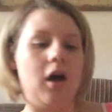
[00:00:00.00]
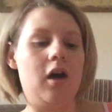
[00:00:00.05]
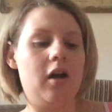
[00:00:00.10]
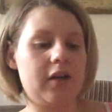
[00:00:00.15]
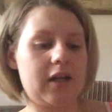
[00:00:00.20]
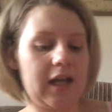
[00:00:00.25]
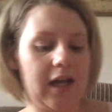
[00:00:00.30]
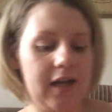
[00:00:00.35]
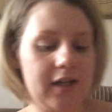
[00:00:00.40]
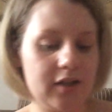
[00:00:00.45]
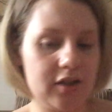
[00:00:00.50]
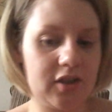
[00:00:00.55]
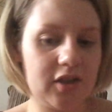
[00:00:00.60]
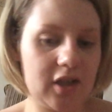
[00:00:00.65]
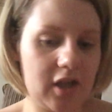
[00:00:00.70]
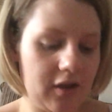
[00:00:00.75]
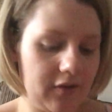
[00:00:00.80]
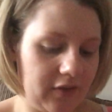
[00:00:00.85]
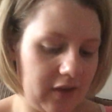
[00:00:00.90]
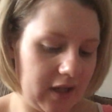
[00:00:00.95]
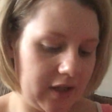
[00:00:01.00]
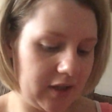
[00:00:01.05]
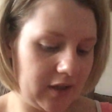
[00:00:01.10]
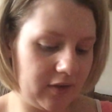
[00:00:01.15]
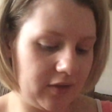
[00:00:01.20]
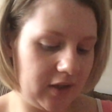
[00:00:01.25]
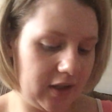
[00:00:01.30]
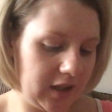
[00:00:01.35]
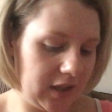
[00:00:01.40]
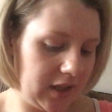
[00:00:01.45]
Okay, so then
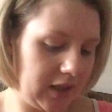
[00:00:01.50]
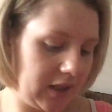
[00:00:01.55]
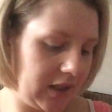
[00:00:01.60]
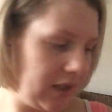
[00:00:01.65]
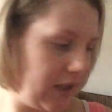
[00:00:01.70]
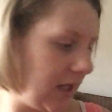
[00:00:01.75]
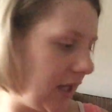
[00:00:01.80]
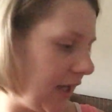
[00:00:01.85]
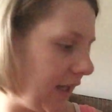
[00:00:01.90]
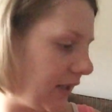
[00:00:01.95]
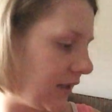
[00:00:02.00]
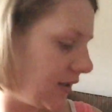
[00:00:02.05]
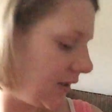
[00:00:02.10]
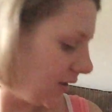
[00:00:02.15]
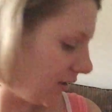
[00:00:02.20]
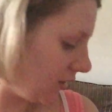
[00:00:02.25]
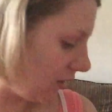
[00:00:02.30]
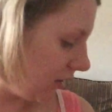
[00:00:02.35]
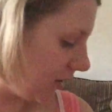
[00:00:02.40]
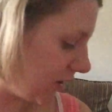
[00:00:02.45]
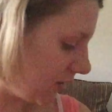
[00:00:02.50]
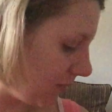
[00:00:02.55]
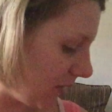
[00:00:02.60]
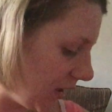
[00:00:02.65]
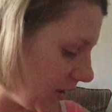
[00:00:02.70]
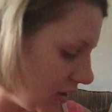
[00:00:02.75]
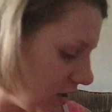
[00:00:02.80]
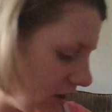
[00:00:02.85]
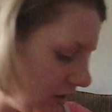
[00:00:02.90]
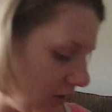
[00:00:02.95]
the next item,
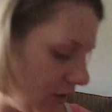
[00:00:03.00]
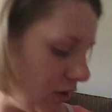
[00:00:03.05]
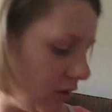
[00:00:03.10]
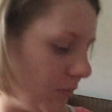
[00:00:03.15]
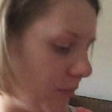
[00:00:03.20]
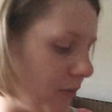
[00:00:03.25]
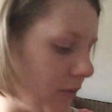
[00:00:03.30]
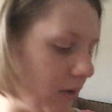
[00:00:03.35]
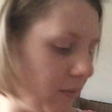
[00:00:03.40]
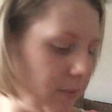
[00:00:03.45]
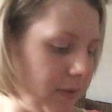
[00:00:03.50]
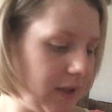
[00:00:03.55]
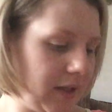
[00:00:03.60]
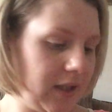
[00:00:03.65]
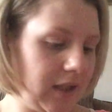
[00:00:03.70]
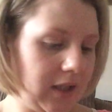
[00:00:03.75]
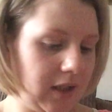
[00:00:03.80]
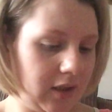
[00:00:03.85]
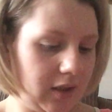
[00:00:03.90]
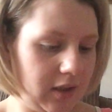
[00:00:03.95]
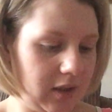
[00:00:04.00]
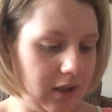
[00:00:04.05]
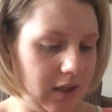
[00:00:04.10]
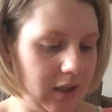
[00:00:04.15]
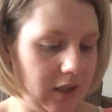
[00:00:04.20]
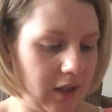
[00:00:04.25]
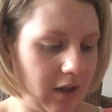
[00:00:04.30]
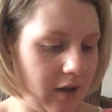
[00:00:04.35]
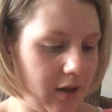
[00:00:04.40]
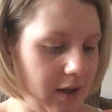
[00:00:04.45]
actually I could put it back in
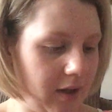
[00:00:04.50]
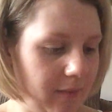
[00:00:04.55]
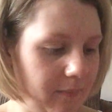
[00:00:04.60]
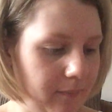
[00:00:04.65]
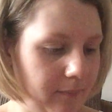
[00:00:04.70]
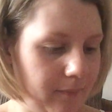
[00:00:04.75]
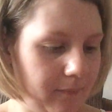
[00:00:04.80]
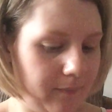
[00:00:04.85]
the, there